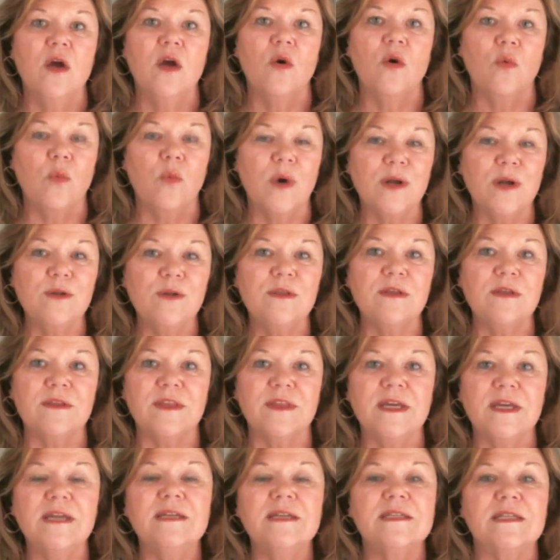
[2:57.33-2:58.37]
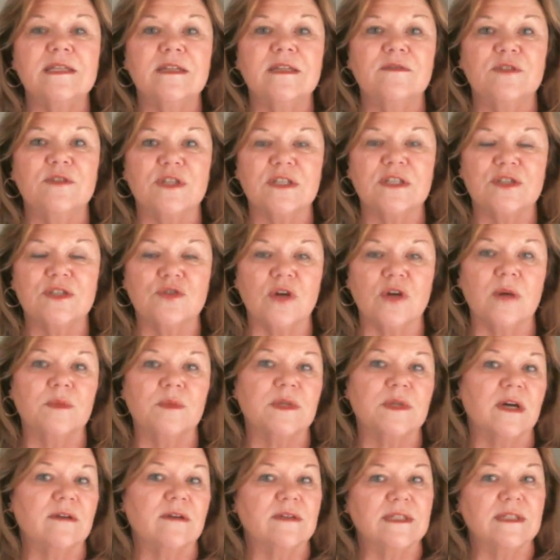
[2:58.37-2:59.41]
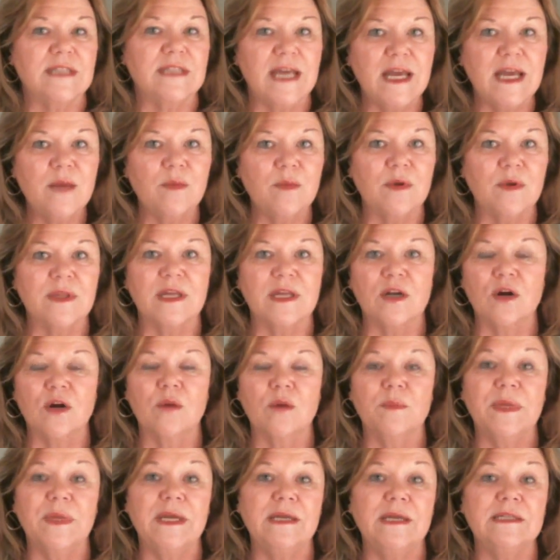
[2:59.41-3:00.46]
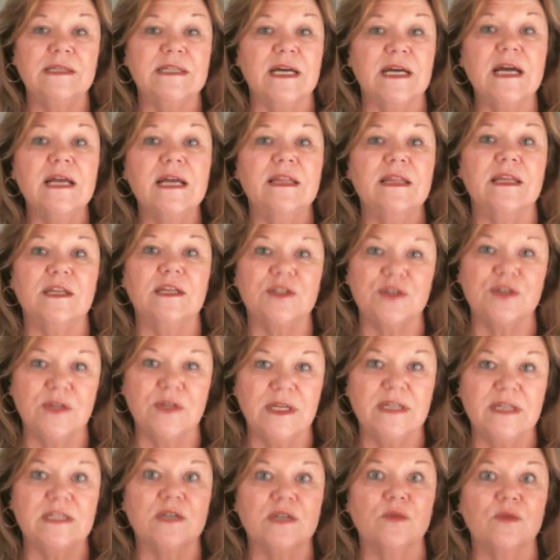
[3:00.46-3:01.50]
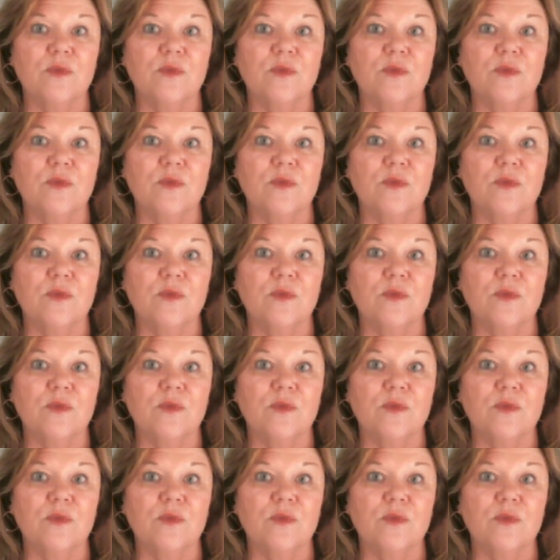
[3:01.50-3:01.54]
What are the things that have just dropped off the table that aren't being done that you need to